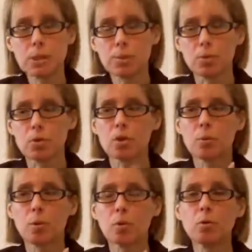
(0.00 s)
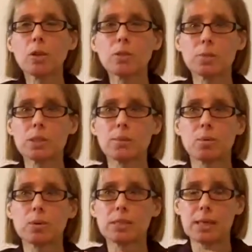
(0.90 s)
Principle. So Bernoulli's
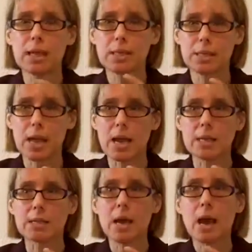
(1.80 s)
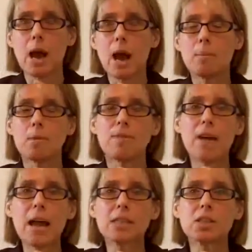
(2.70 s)
Principle states that the
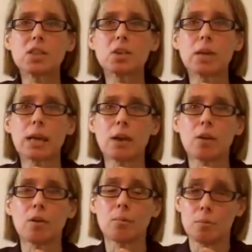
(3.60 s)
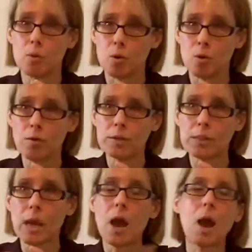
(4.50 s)
faster air
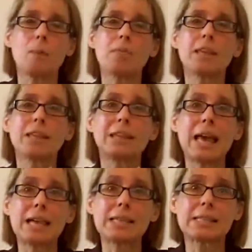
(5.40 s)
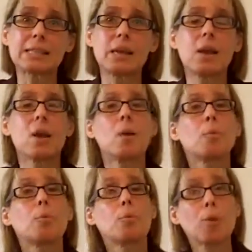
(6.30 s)
moves, the less
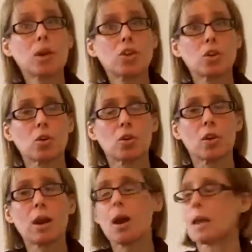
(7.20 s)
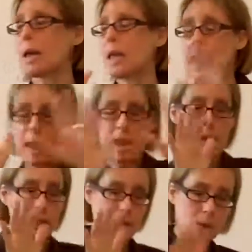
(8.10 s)
pressure. Okay,
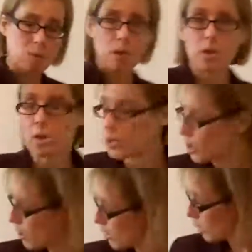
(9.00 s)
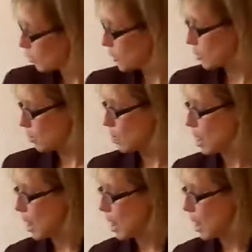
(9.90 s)
and I want to share this with you.